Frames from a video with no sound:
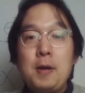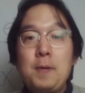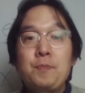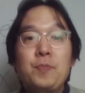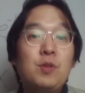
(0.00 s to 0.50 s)

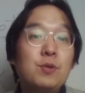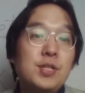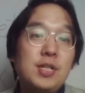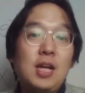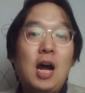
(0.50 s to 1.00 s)
You
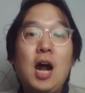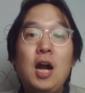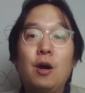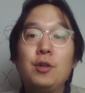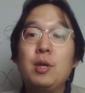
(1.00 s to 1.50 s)
see R
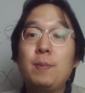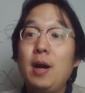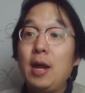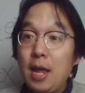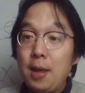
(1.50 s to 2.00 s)
underbar
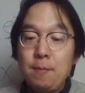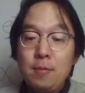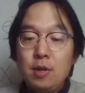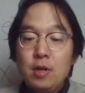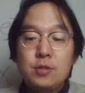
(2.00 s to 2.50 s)
M,
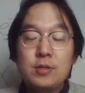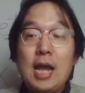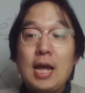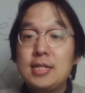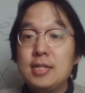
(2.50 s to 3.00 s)
so
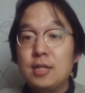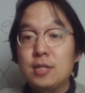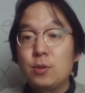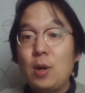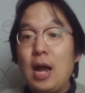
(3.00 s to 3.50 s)
that's it. So
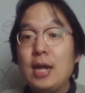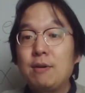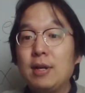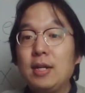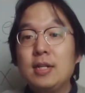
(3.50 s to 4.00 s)
I
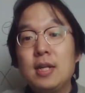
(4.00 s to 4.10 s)
write,